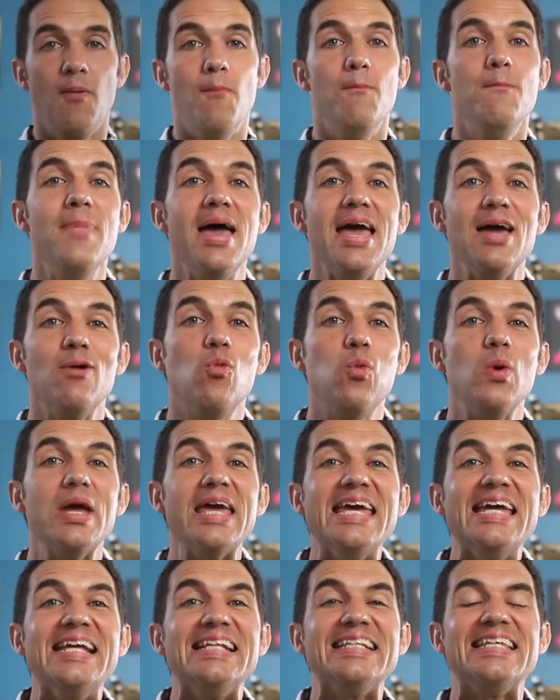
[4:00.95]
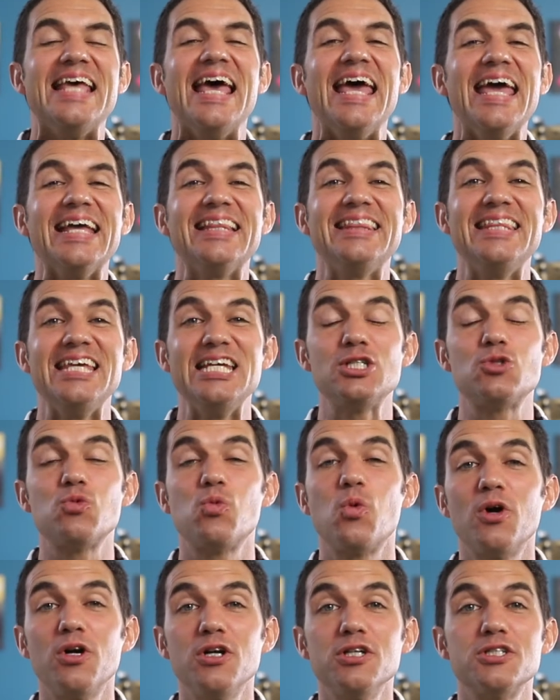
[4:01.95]
May we take these
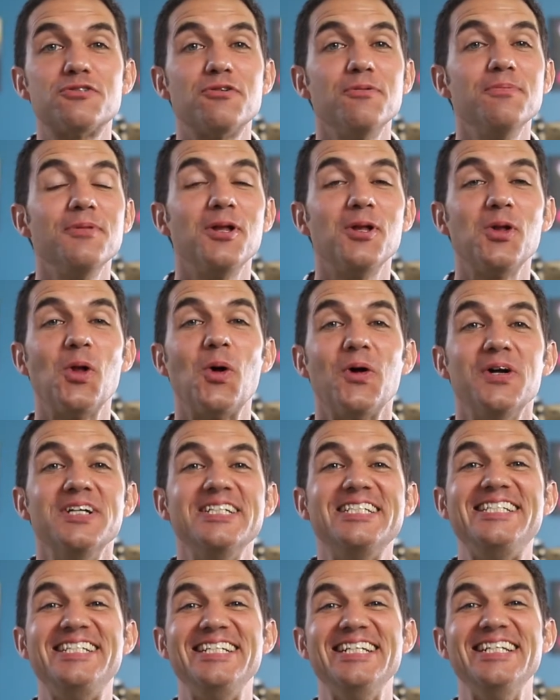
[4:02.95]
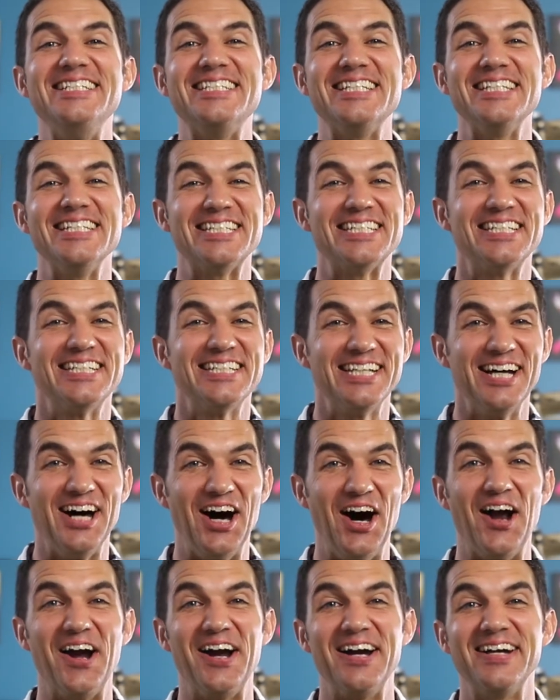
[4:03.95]
words from the Lord Jesus to
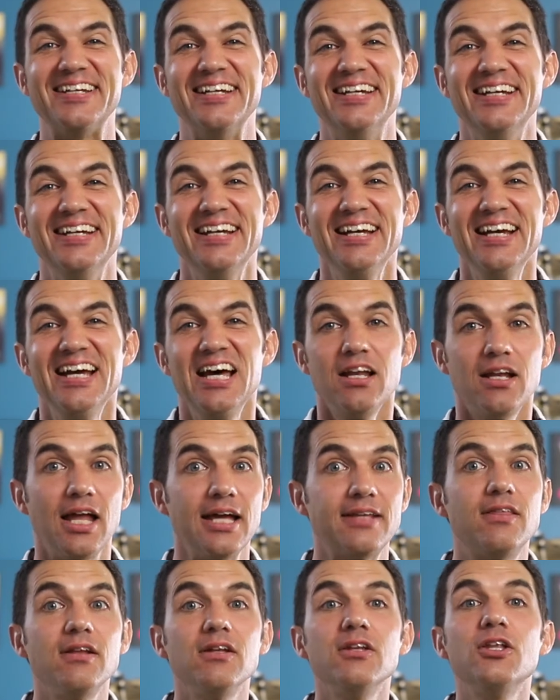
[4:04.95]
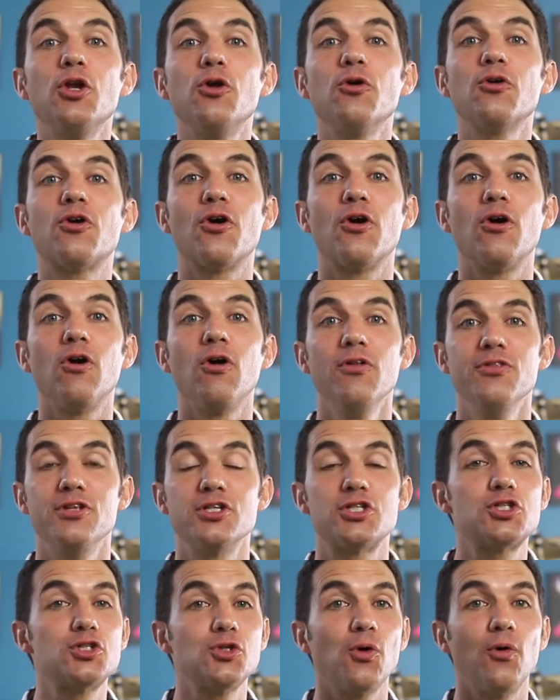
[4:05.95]
heart. Like the little girl in the
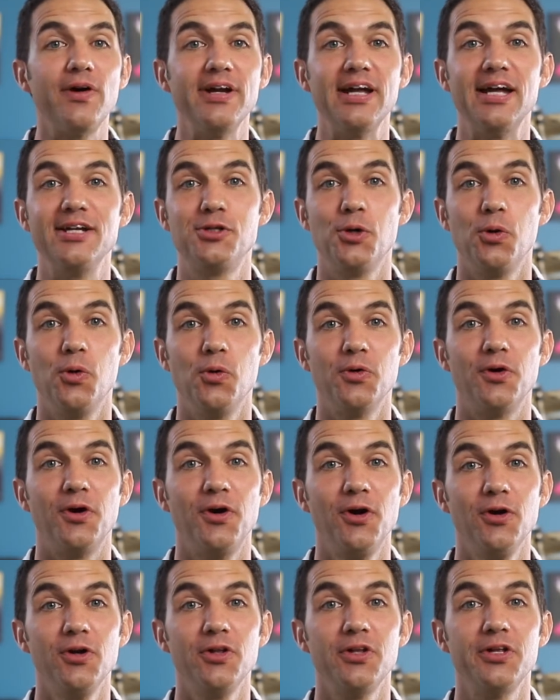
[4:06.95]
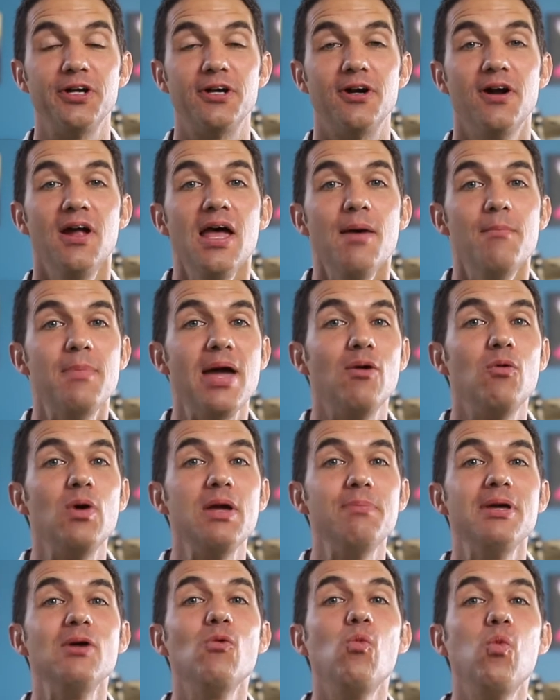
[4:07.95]
story I told earlier, may we
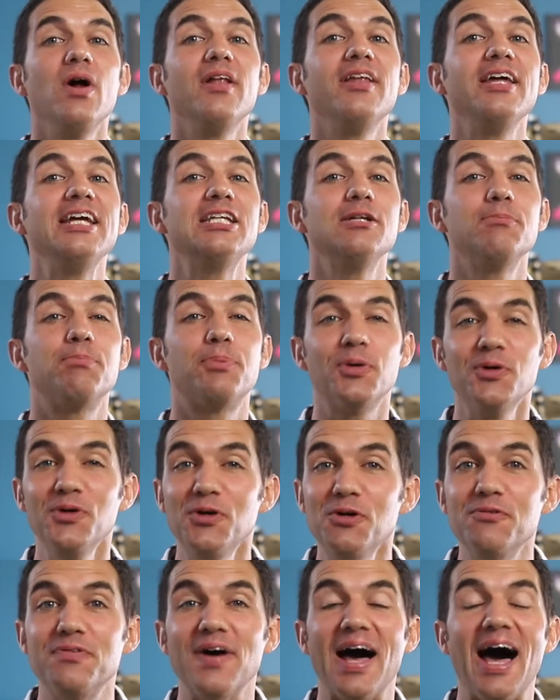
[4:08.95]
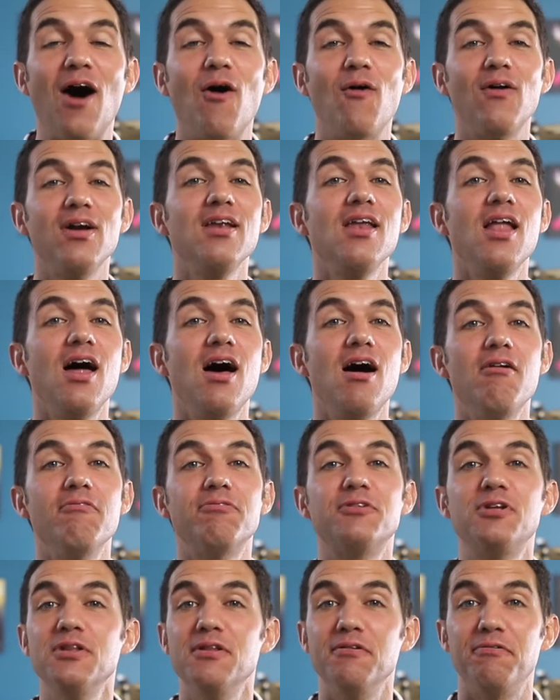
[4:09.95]
be willing to prove our love
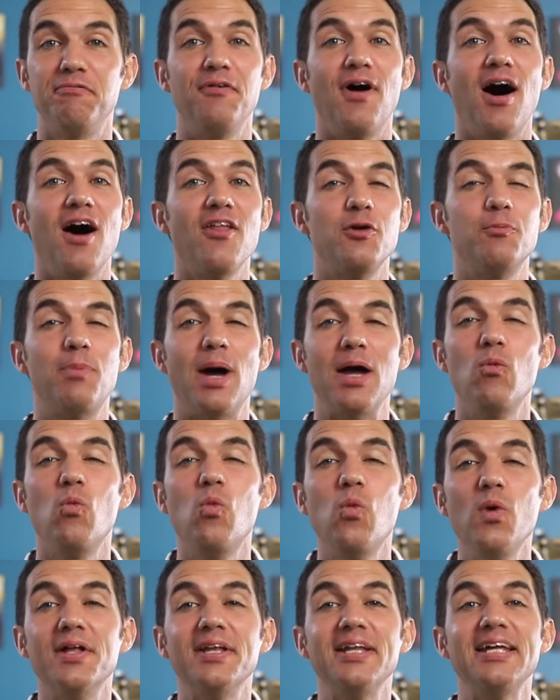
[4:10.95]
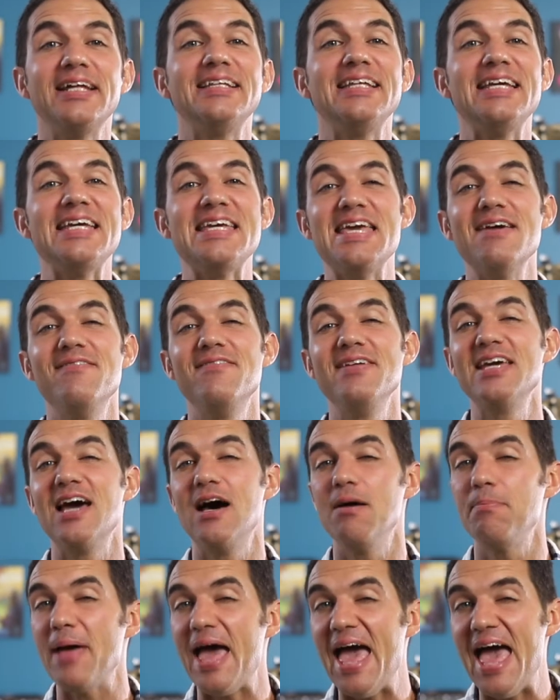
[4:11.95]
to the Father by willingly giving
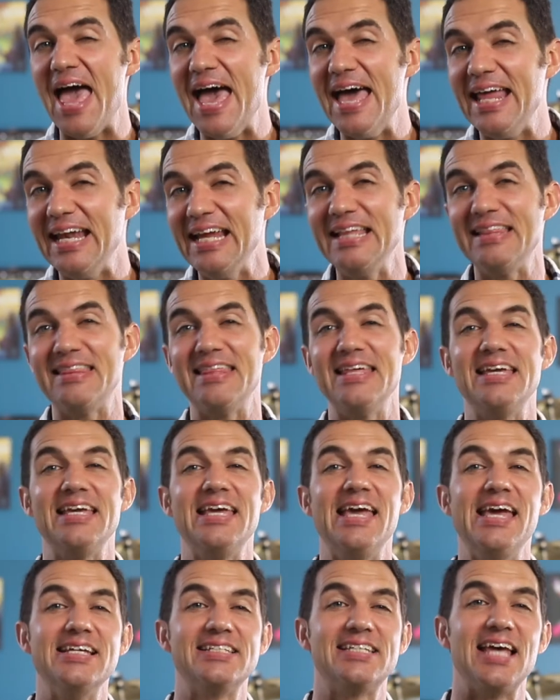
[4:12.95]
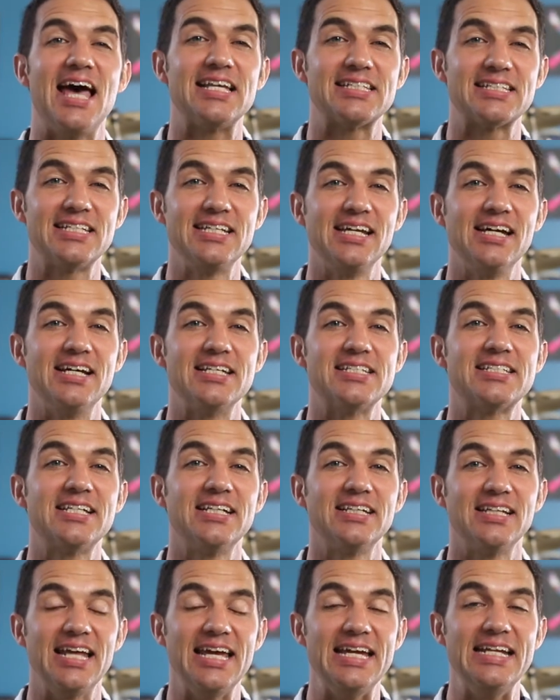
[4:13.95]
up anything He is asking us to
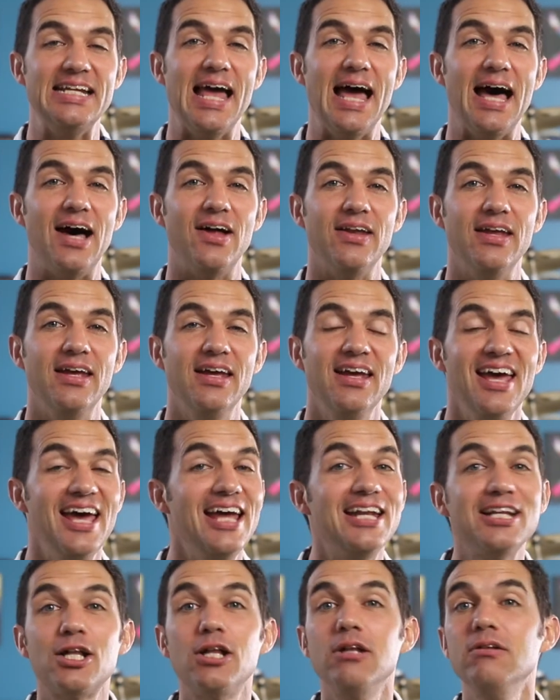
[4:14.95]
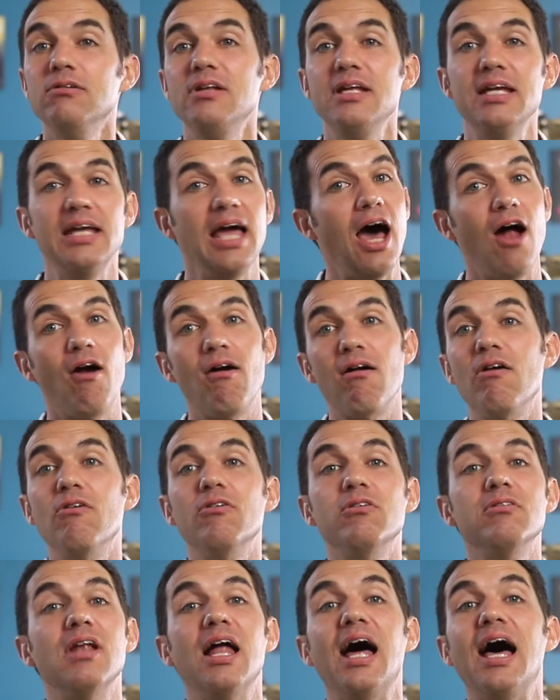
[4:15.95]
lay down, including our
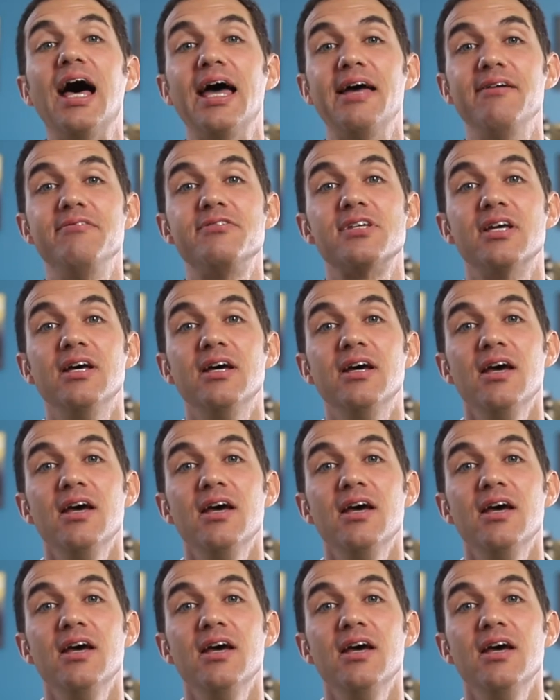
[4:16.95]
own lives.